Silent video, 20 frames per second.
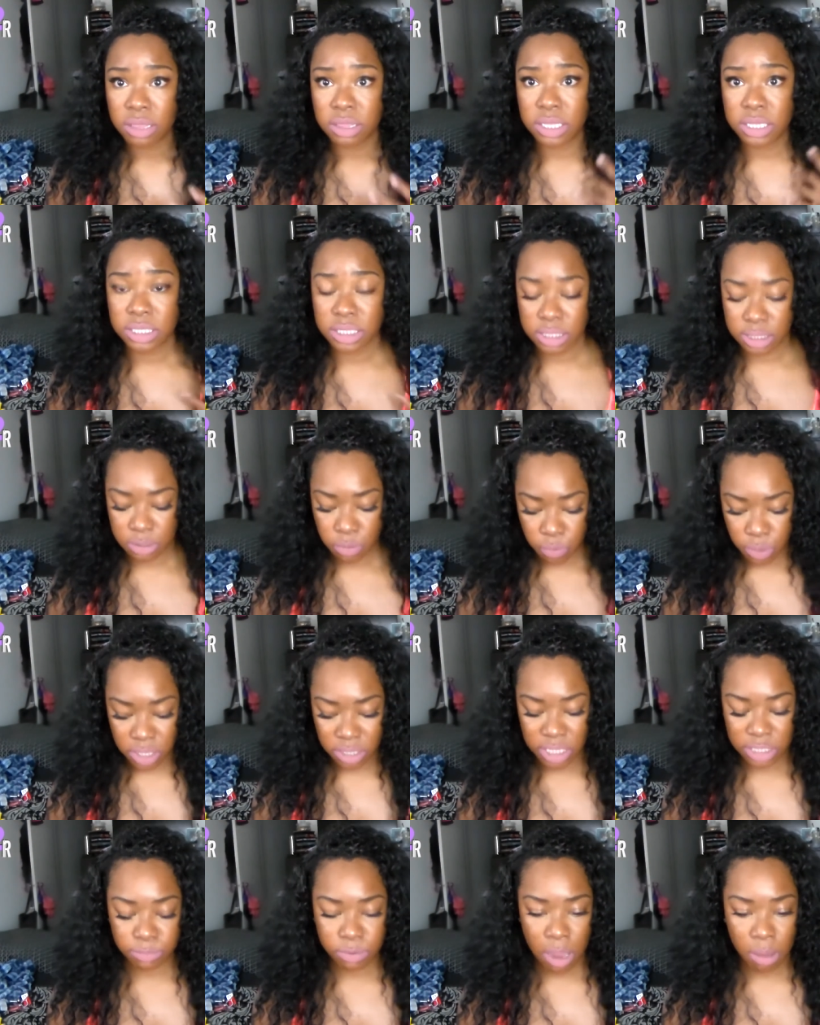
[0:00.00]
This is the
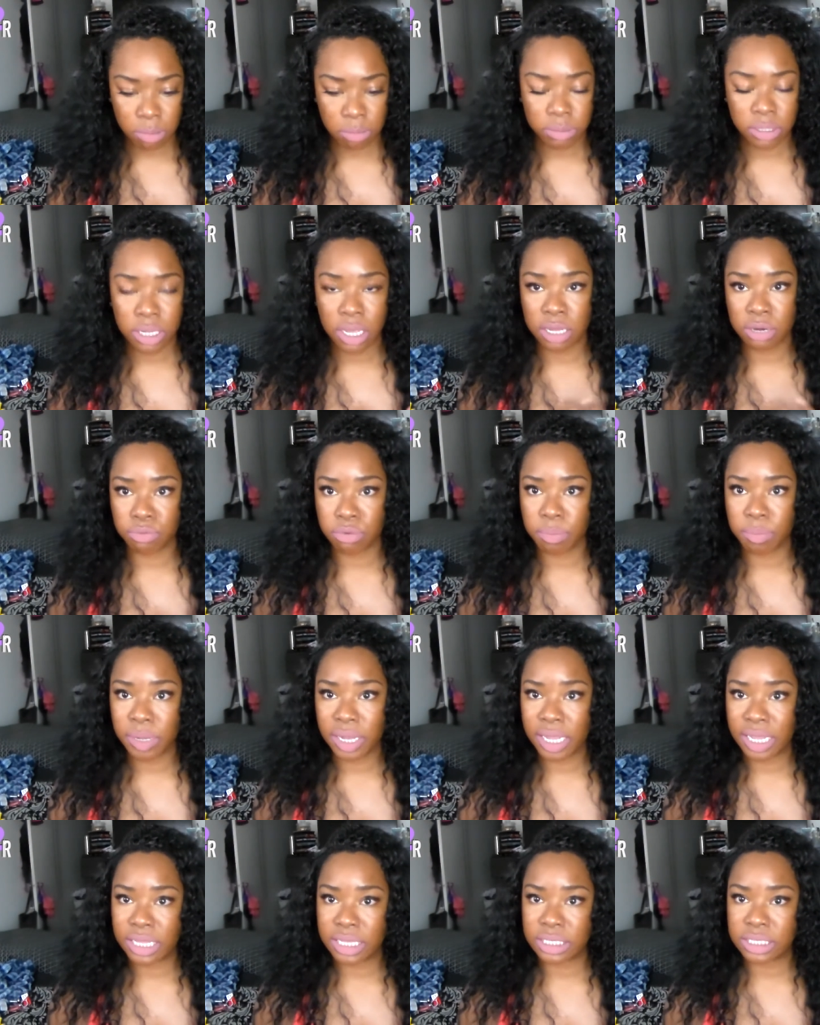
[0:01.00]
wig that's probably going to
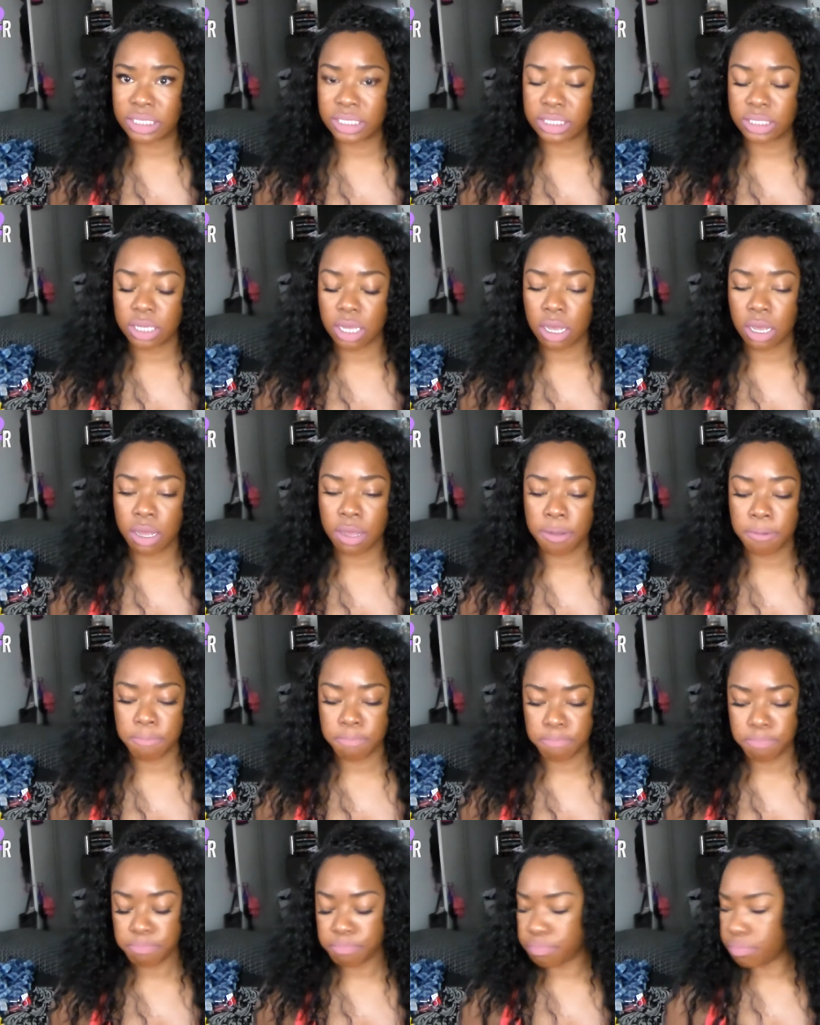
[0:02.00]
replace
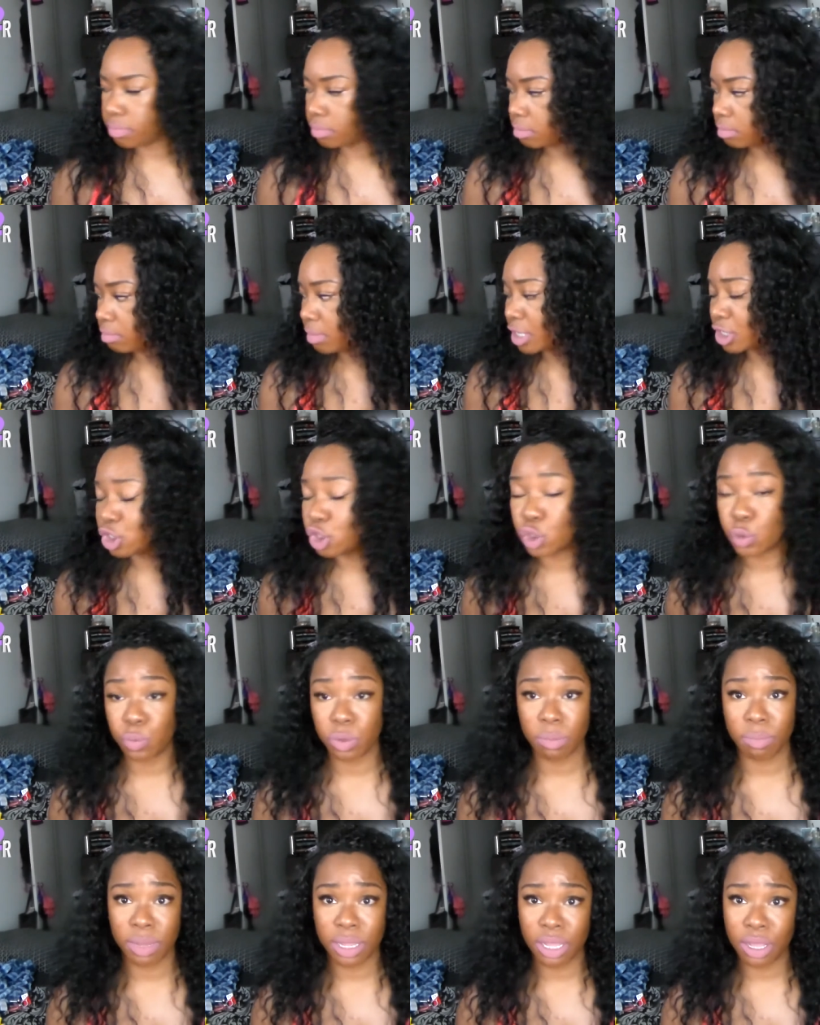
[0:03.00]
um, my
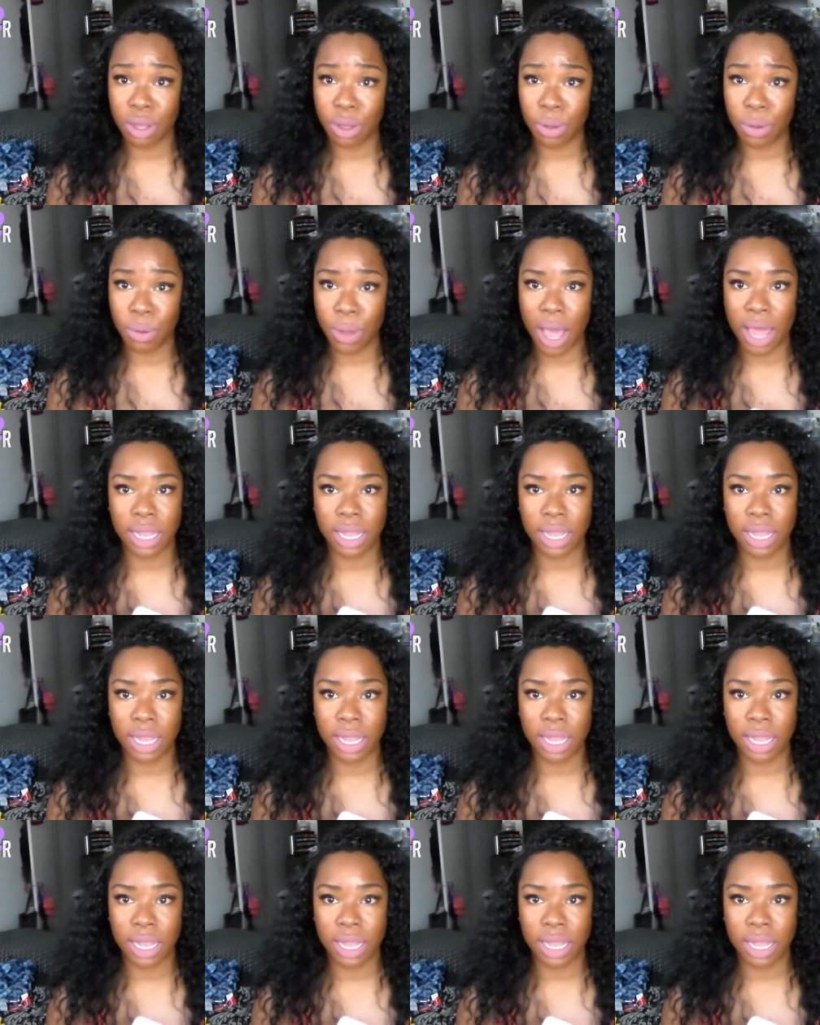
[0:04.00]
Super Mingo.